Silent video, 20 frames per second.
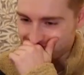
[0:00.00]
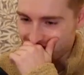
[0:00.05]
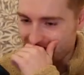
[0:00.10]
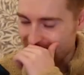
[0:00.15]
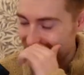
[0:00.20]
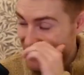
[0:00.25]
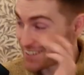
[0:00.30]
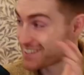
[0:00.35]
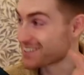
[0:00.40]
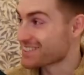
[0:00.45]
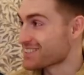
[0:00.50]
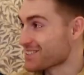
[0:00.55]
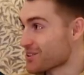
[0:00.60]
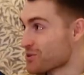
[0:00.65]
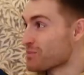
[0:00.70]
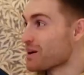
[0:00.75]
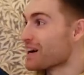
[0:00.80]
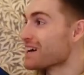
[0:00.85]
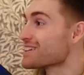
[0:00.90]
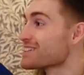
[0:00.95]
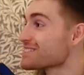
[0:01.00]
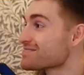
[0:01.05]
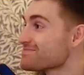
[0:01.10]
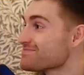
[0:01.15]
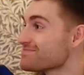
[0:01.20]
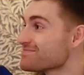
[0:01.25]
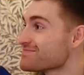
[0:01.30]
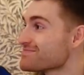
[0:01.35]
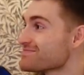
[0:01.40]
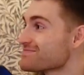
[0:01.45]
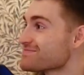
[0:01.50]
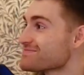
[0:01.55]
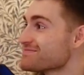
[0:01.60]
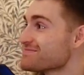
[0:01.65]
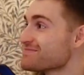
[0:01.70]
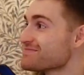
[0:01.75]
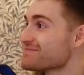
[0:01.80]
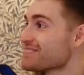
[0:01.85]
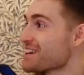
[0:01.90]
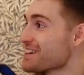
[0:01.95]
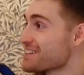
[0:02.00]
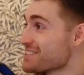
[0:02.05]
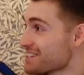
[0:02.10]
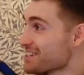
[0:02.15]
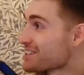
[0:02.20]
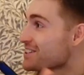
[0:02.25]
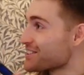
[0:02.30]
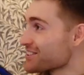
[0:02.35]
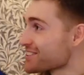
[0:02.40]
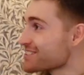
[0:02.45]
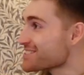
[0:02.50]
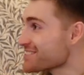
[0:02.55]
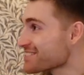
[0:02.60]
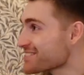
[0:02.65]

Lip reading: Is it so bad? Is it good?